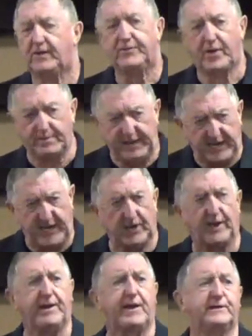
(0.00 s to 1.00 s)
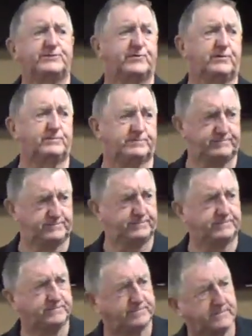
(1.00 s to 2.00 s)
there'll be healing in this room.
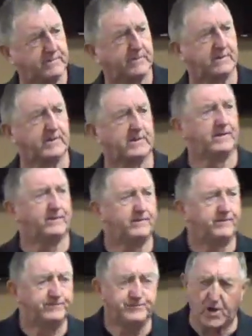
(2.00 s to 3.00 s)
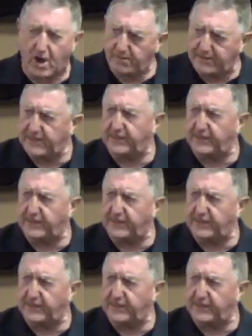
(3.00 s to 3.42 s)
Nobody